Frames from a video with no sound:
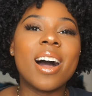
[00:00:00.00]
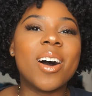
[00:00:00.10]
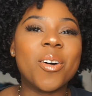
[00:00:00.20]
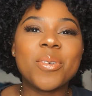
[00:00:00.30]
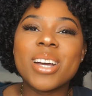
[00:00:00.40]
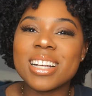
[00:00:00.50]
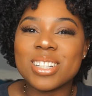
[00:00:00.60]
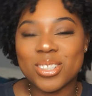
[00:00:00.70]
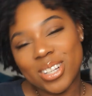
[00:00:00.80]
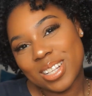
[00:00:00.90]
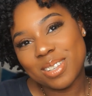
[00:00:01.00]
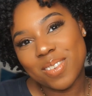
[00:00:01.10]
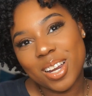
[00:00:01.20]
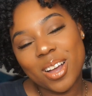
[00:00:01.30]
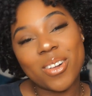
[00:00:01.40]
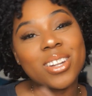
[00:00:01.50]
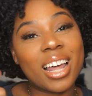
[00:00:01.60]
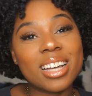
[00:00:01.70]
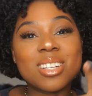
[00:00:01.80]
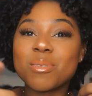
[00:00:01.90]
Hope you guys enjoyed this video.
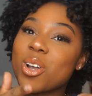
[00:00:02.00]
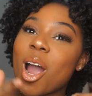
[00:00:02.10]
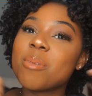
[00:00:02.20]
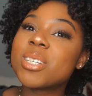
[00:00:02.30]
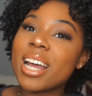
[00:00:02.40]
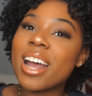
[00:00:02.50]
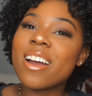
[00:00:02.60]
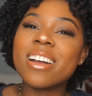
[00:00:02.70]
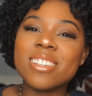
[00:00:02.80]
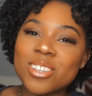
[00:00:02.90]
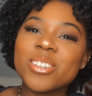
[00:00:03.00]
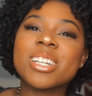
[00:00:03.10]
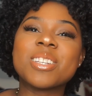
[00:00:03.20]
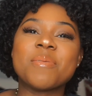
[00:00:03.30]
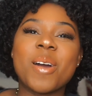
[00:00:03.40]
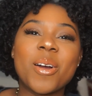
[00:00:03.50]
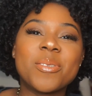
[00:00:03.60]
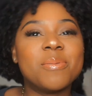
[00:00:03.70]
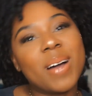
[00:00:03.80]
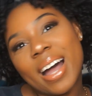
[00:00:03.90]
Like, subscribe, share, and tune in tomorrow.
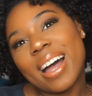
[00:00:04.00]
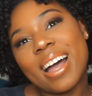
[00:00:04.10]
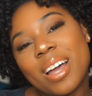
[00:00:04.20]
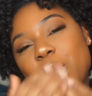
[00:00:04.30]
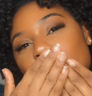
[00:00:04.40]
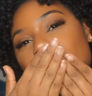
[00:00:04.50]
Bye.